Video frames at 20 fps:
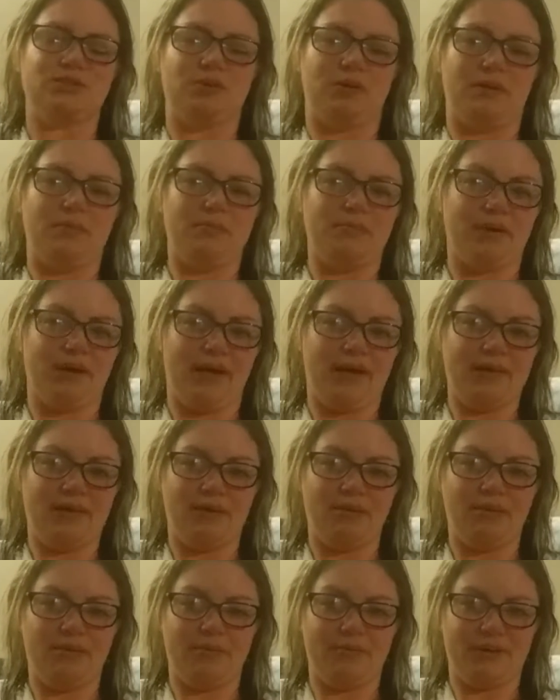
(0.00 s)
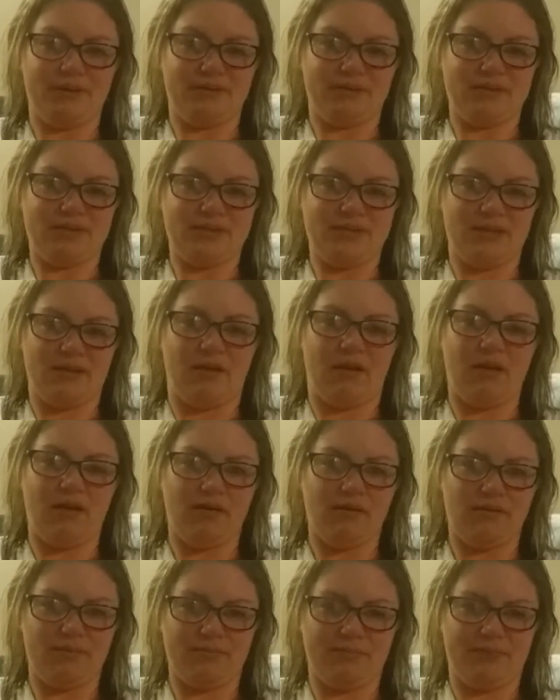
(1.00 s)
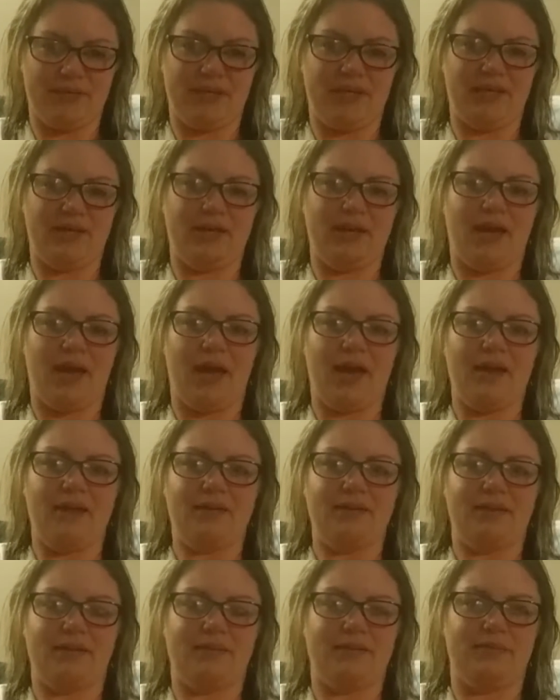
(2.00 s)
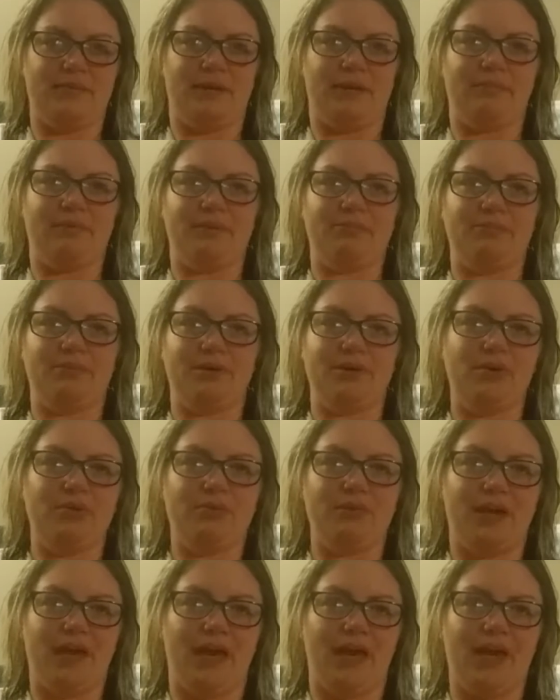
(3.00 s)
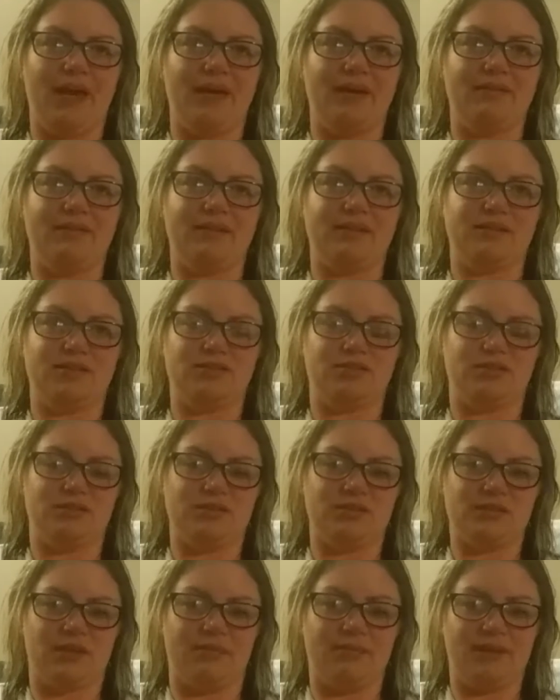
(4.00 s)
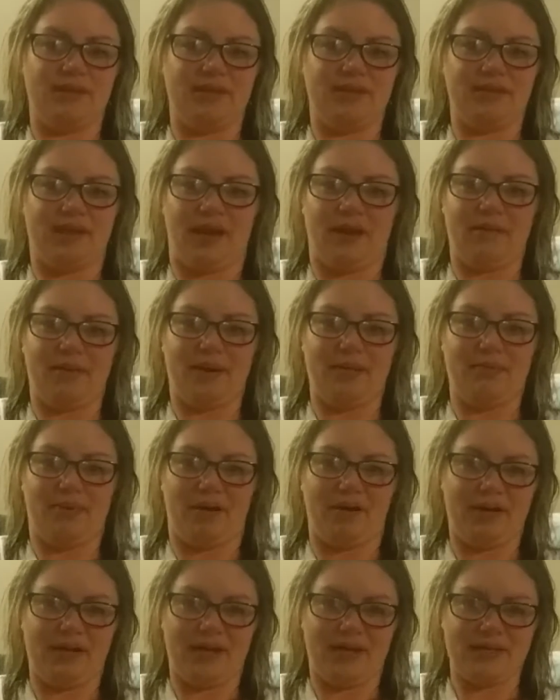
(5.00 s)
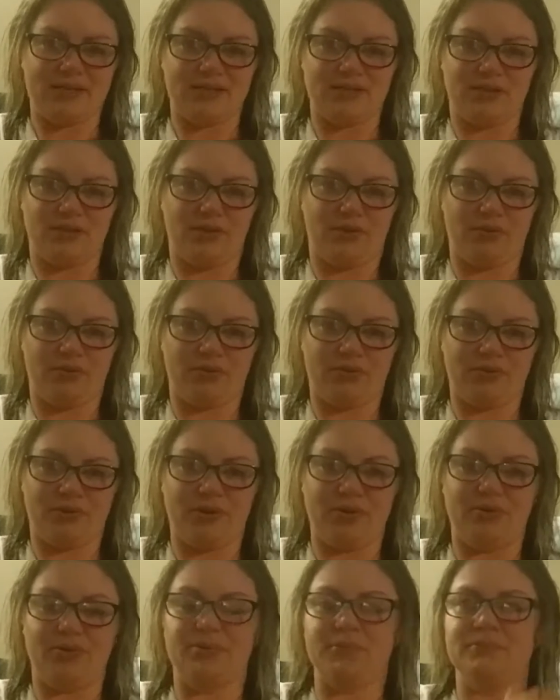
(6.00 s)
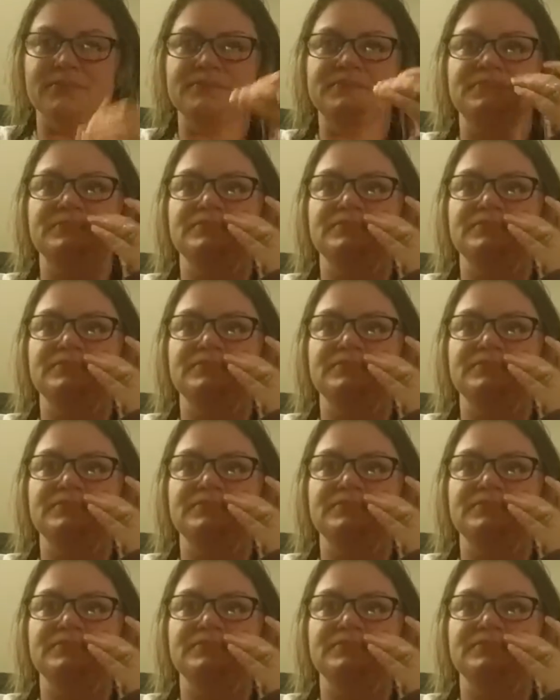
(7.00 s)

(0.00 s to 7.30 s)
So I'm praying that we'll be able to see a heartbeat and that the baby be okay. And this is just something that my body has to go through.